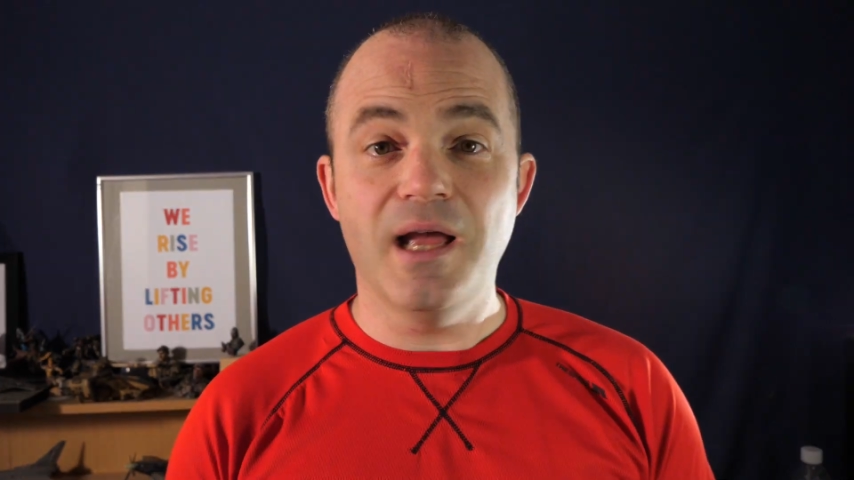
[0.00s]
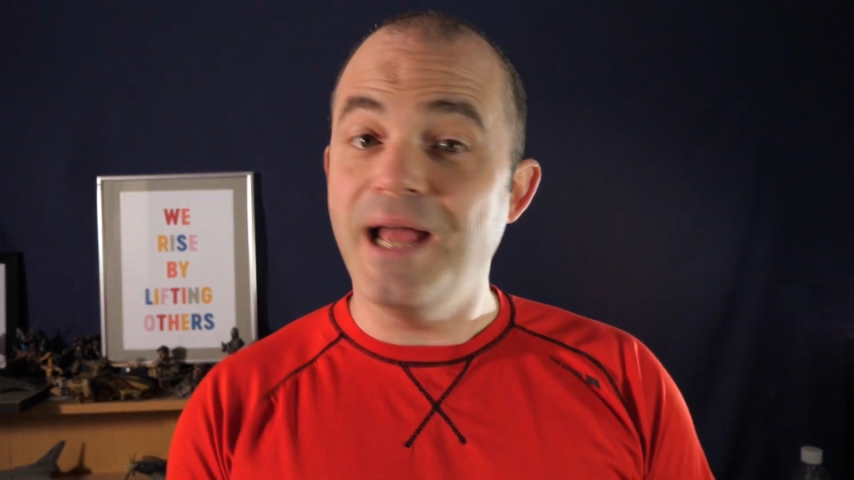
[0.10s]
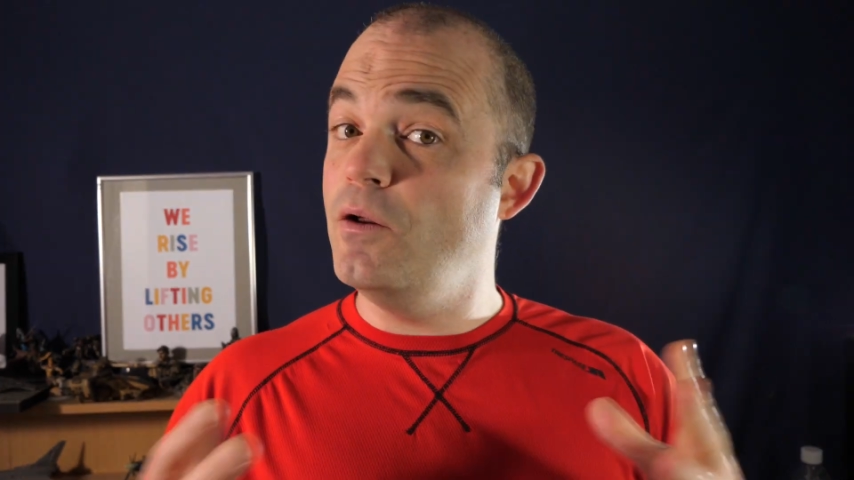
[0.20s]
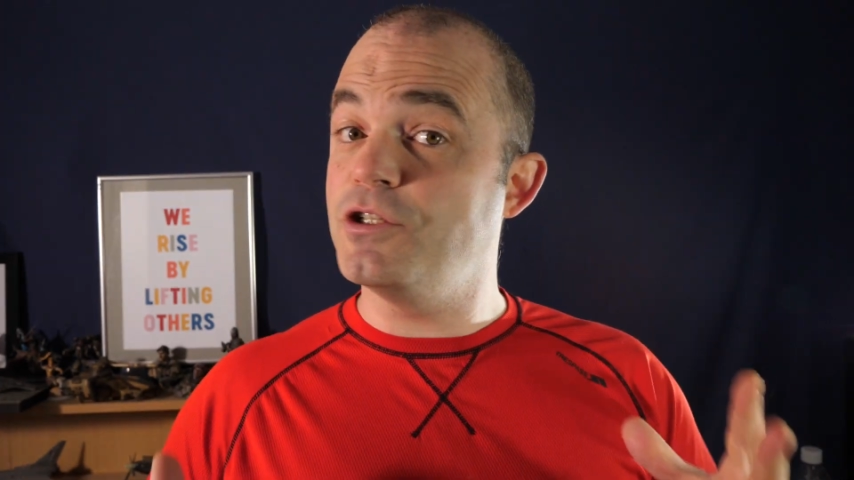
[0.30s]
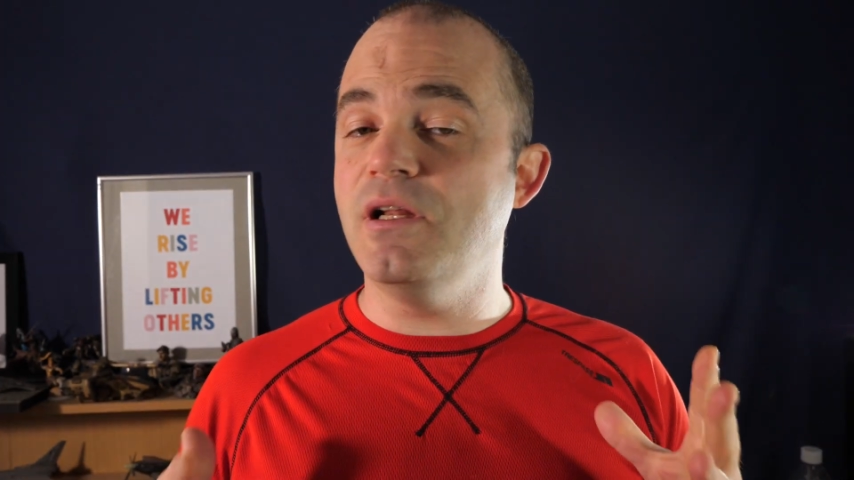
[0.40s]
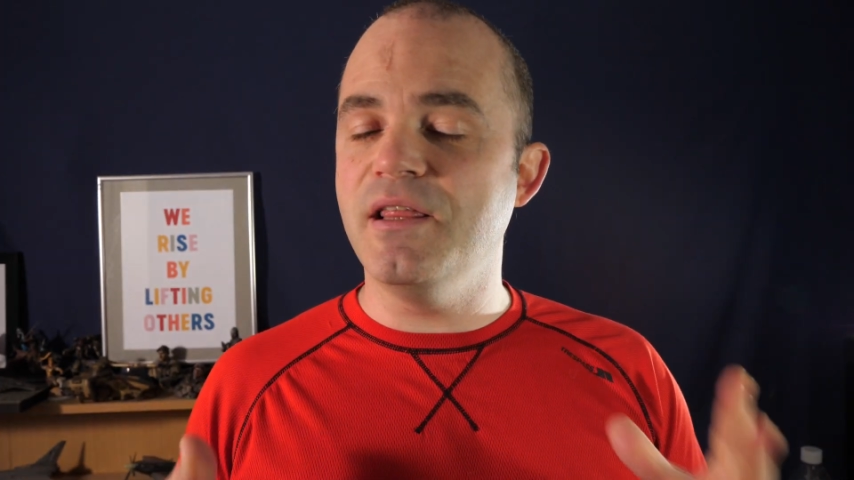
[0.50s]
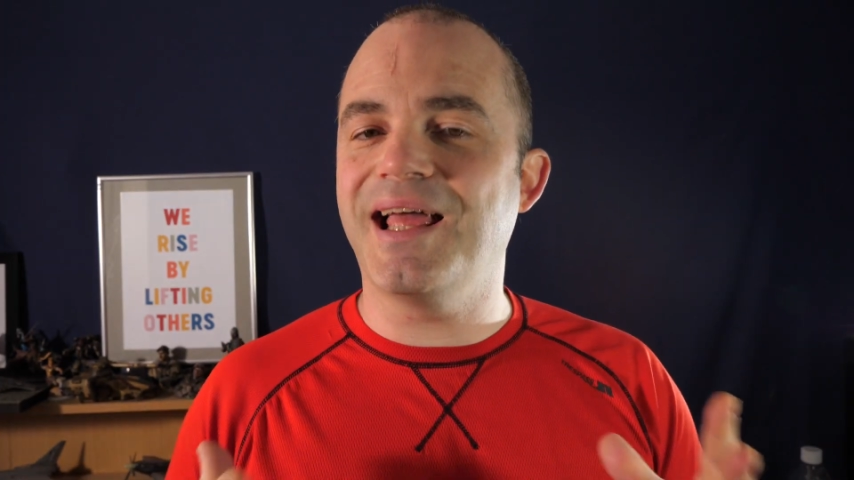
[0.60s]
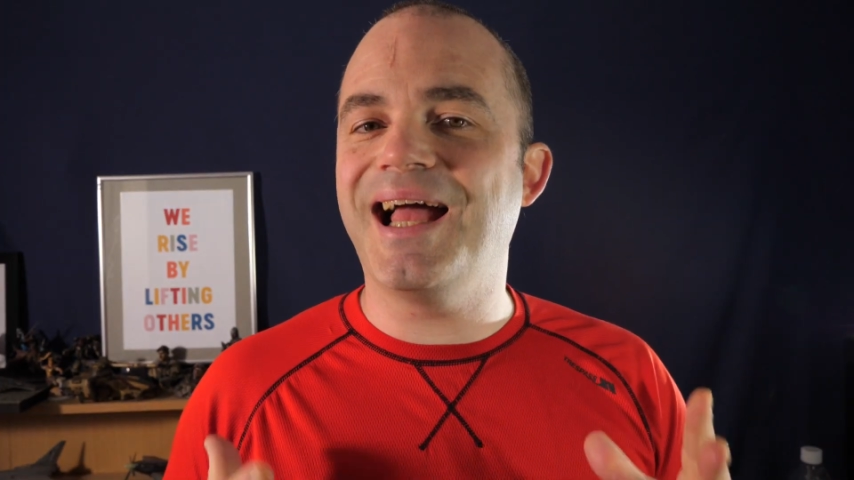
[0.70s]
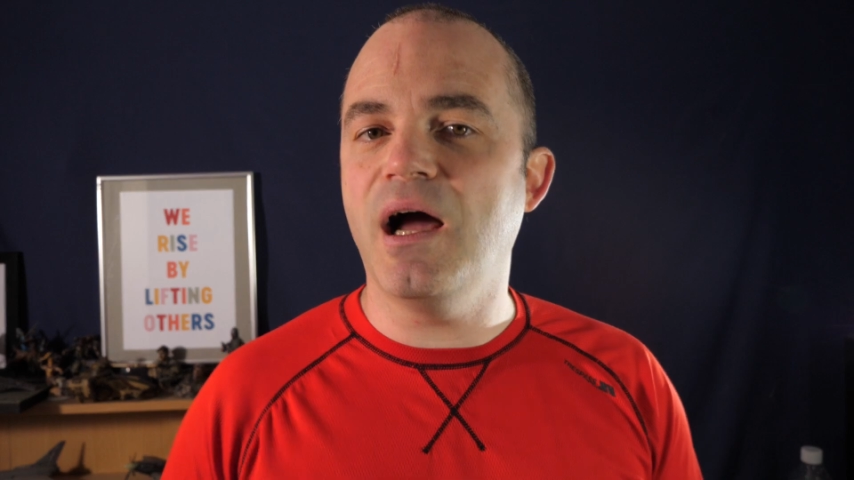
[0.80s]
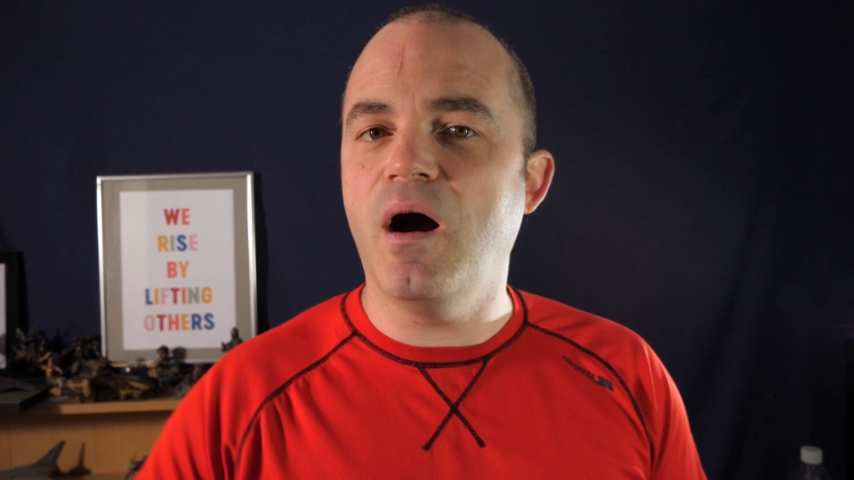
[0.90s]
And not only
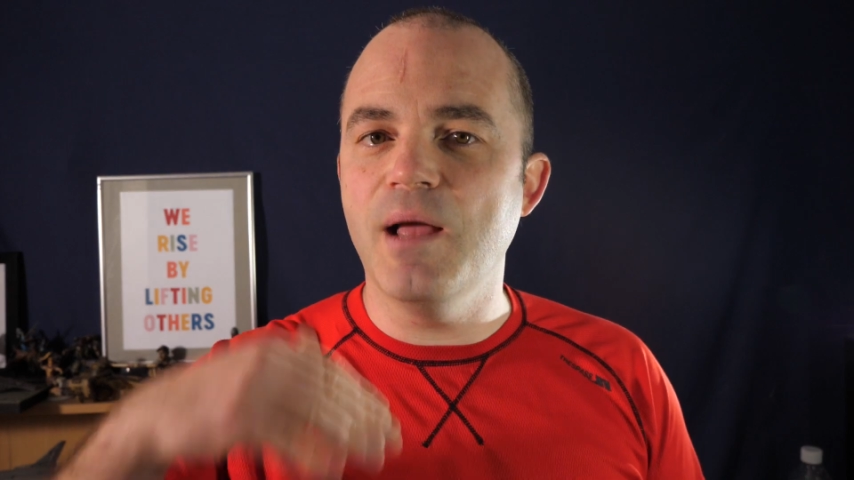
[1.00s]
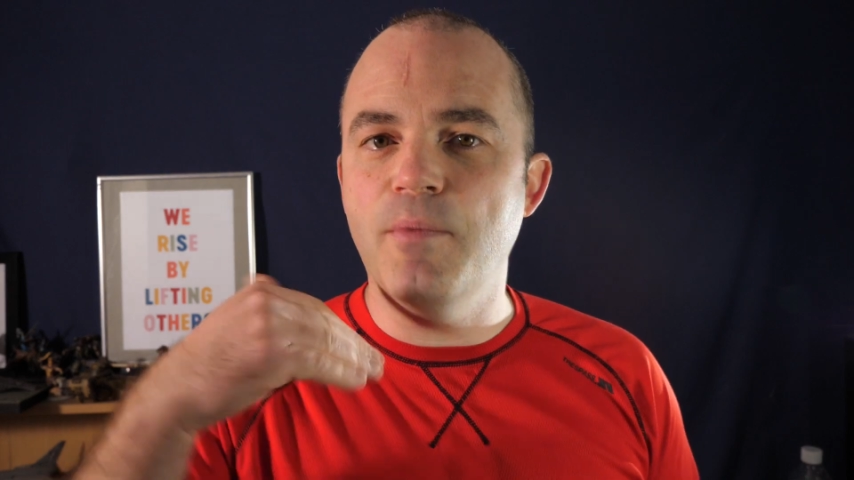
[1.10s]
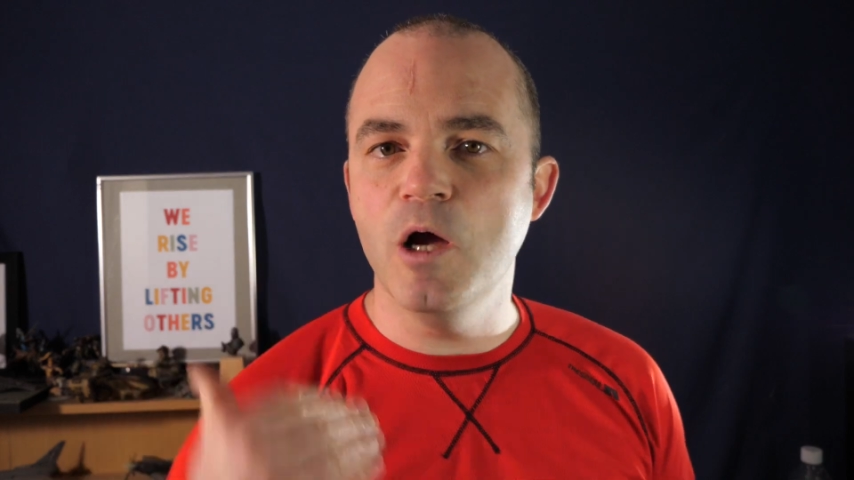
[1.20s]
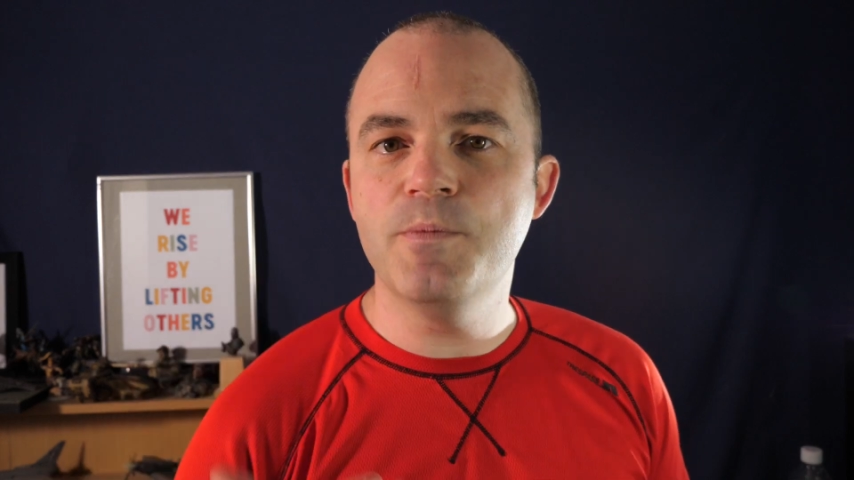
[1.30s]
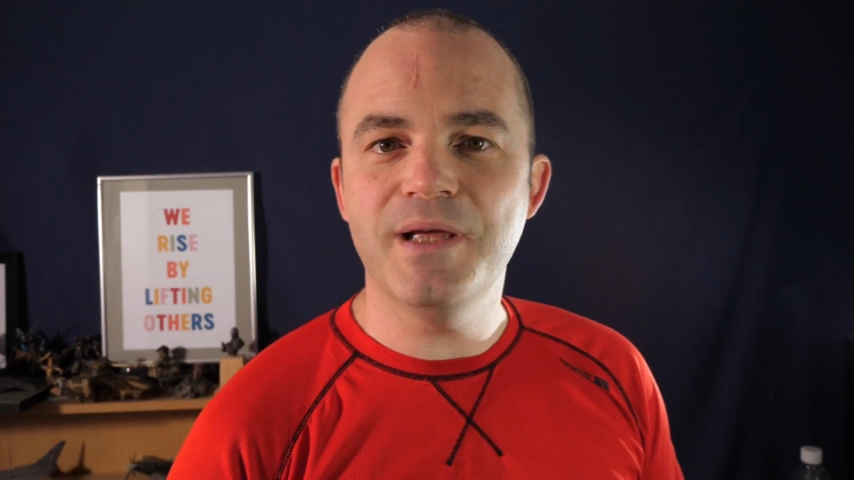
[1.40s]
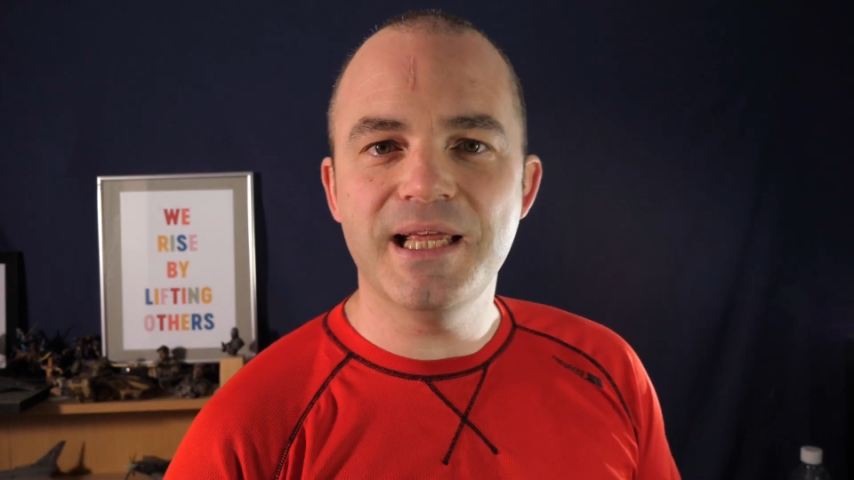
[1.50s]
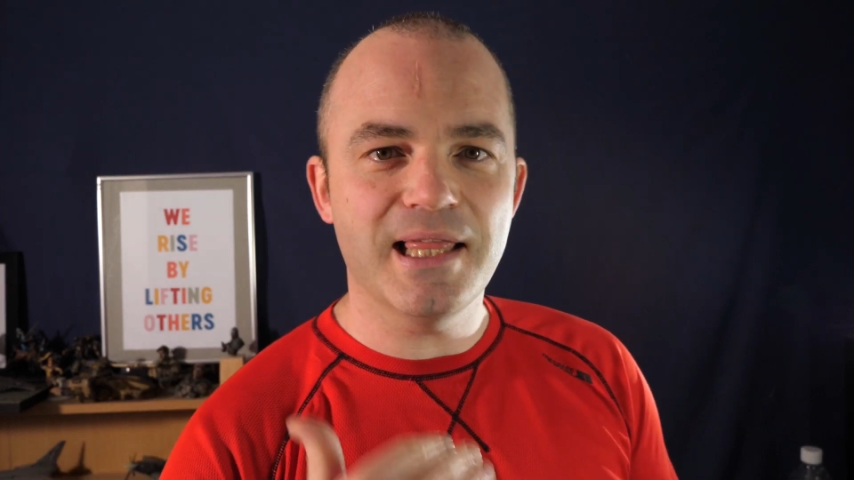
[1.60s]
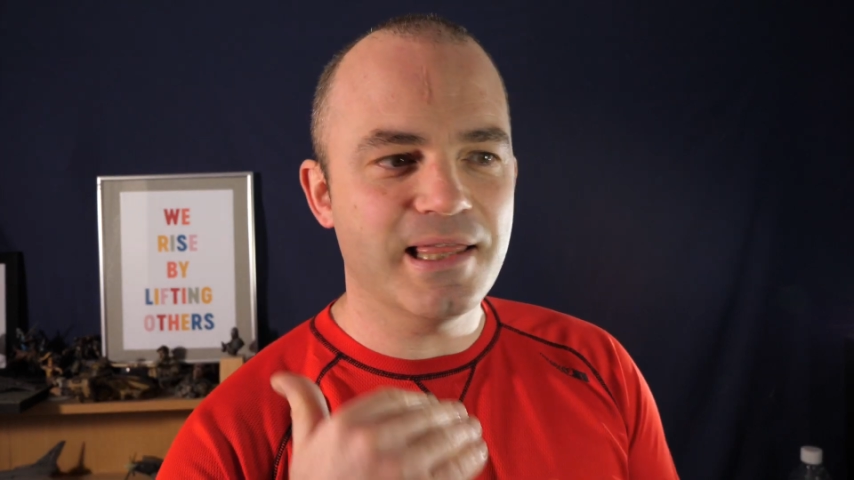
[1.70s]
that, I'm hoping